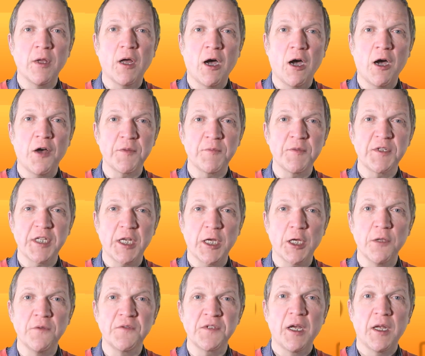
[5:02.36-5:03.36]
are
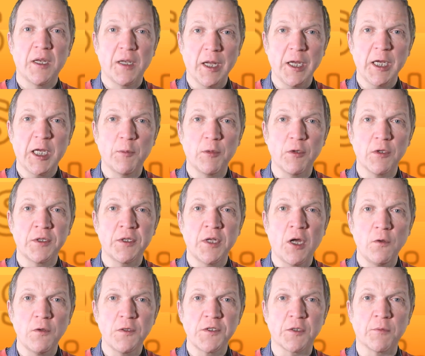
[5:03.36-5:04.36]
themselves likeable and
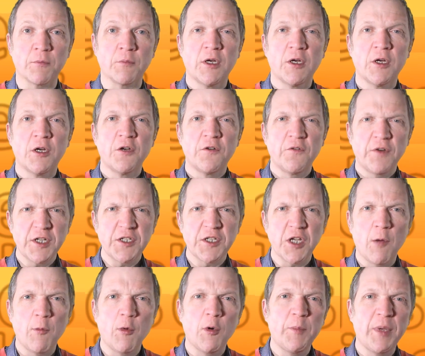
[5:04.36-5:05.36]
wholesome. For
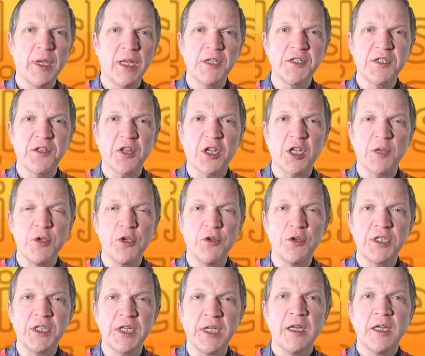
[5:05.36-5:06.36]
example, pillars of the
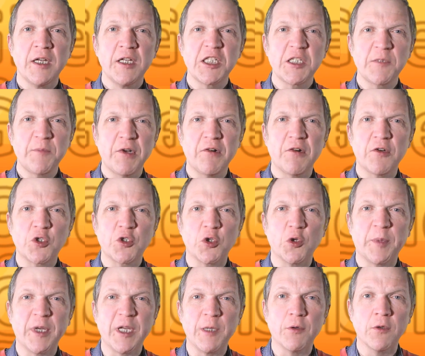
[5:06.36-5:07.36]
community, spiritual
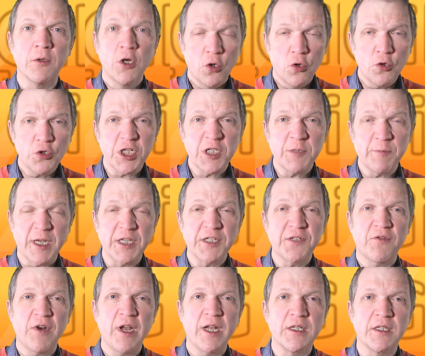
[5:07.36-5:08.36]
people, or just best
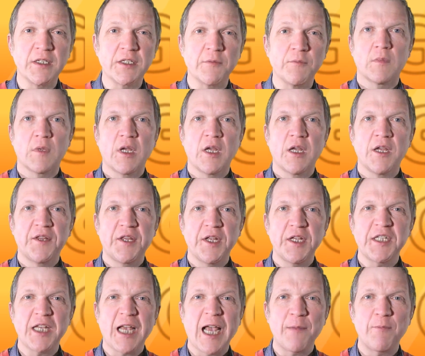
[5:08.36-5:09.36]
friends.
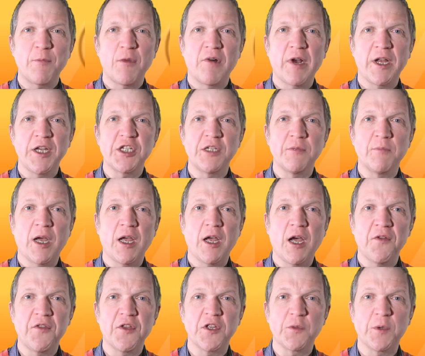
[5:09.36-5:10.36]
This admiration by
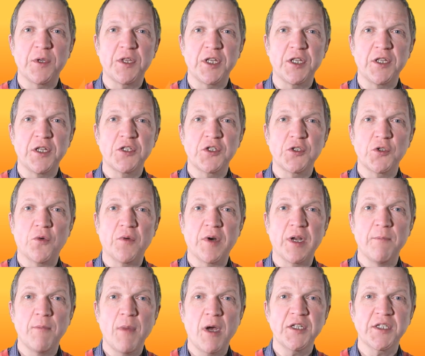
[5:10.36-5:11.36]
others within the story
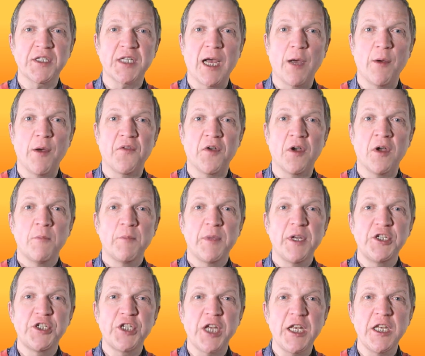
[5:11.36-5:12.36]
must, however, be
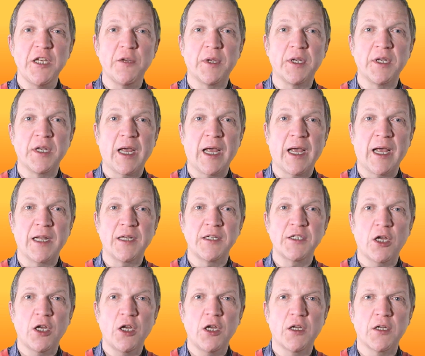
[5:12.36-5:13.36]
genuine and
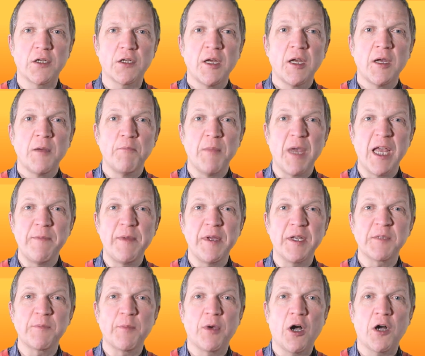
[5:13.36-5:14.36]
earned, maybe
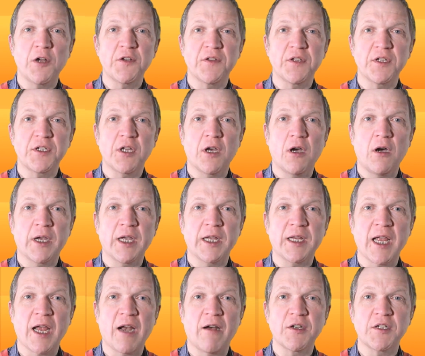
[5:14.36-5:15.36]
as part of the target
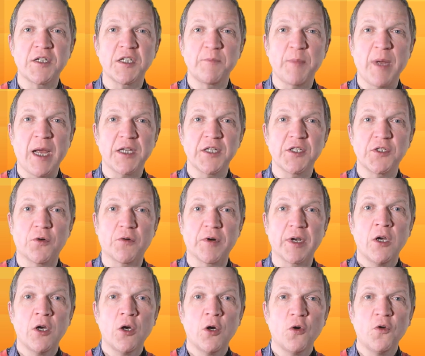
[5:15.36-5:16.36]
character's
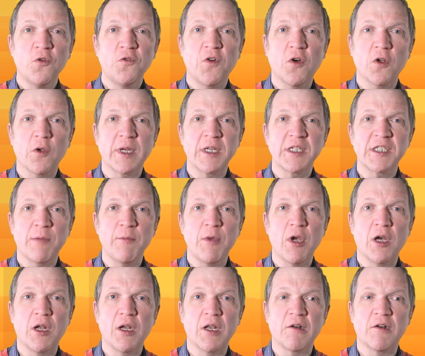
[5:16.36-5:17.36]
backstory or following some
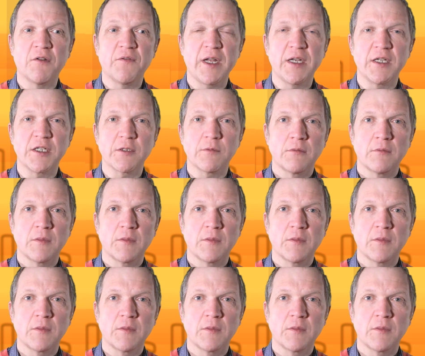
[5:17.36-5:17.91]
earlier event.